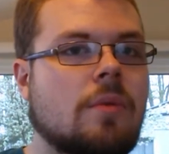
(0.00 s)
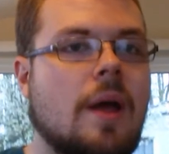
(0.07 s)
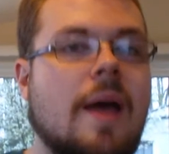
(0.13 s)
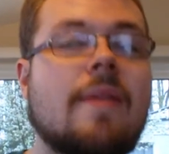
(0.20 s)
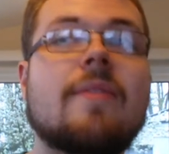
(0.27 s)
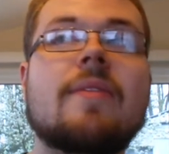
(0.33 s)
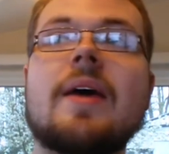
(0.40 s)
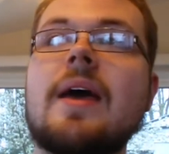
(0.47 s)

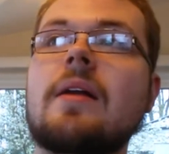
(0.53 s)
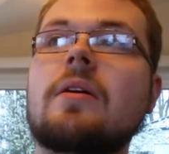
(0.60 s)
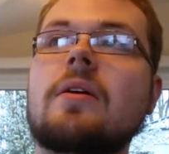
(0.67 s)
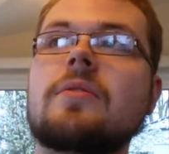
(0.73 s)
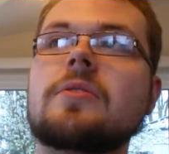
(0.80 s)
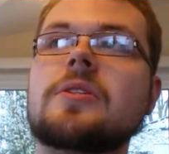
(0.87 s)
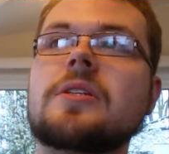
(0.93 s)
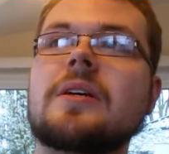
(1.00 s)
And then
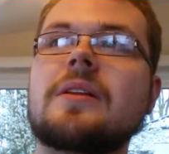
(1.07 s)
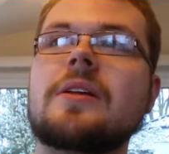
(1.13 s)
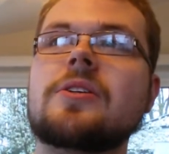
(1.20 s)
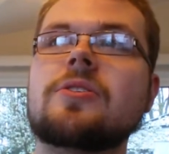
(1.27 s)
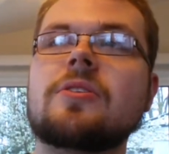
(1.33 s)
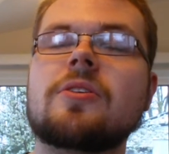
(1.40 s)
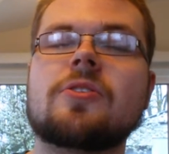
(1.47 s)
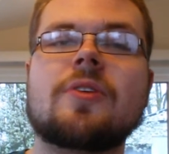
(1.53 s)
all of a sudden, they
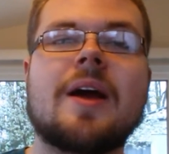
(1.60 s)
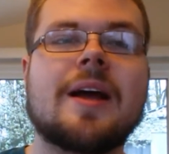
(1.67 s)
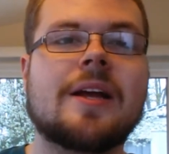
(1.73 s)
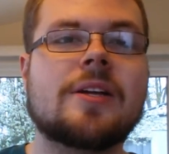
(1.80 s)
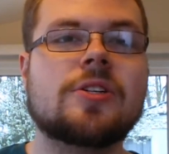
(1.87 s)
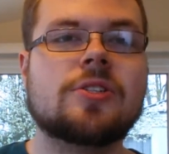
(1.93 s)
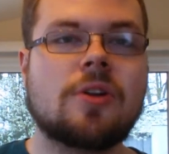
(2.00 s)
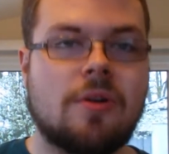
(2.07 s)
start
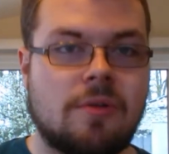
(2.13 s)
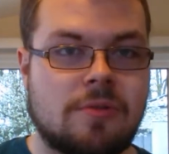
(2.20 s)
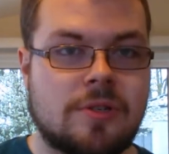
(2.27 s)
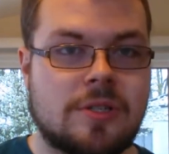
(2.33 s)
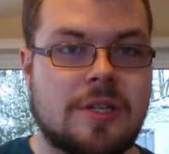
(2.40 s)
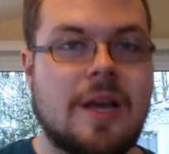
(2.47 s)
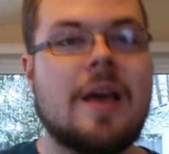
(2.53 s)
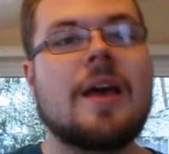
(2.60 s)
cracking
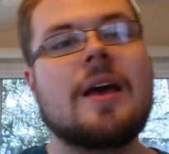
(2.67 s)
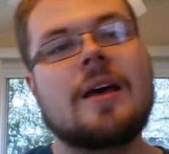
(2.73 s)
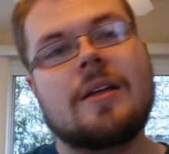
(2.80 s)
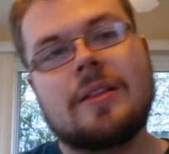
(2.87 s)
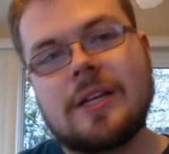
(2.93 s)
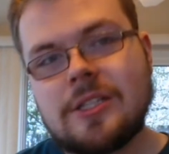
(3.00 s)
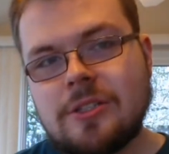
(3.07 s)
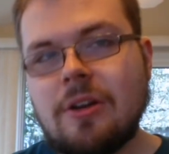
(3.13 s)
jokes.
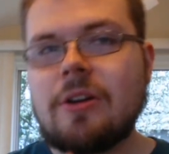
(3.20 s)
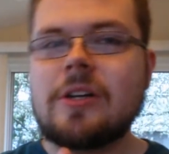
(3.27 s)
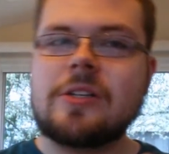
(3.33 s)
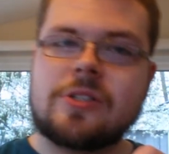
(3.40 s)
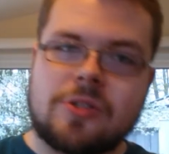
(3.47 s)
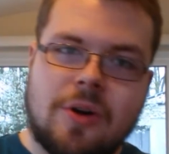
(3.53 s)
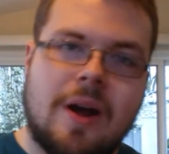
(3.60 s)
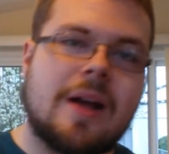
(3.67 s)
They started
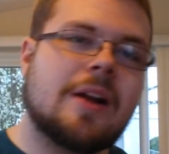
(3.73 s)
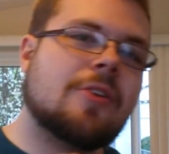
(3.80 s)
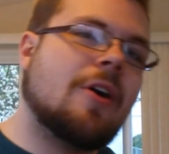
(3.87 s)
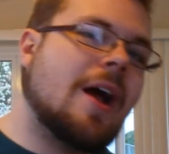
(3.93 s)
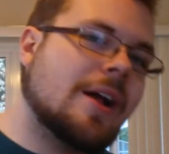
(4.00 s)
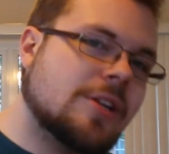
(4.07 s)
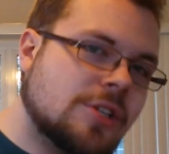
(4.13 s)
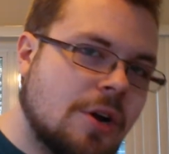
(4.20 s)
trying to
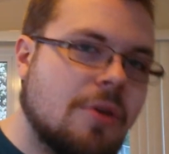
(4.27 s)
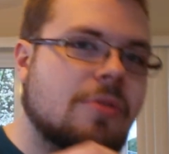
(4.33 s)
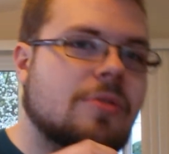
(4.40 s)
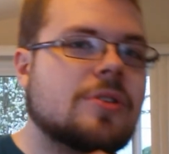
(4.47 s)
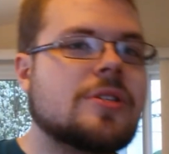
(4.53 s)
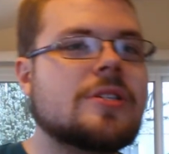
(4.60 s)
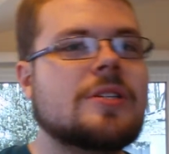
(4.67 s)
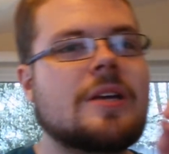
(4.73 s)
crack
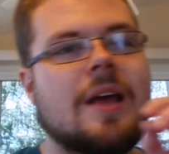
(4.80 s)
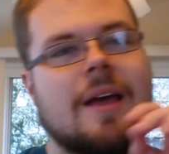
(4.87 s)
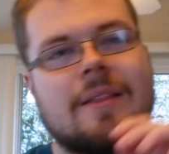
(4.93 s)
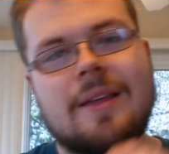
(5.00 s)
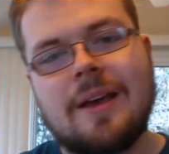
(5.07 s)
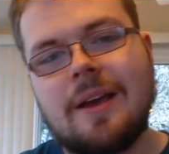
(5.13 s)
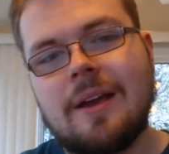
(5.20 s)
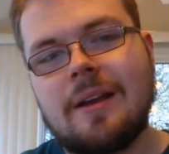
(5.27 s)
jokes and
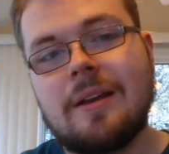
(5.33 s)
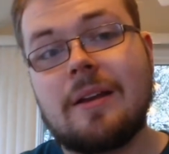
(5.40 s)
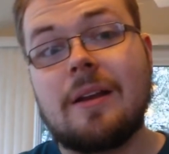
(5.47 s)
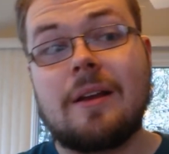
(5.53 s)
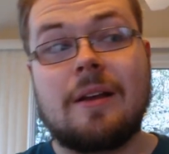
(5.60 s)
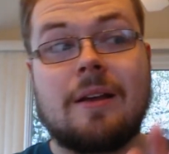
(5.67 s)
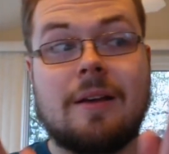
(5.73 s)
then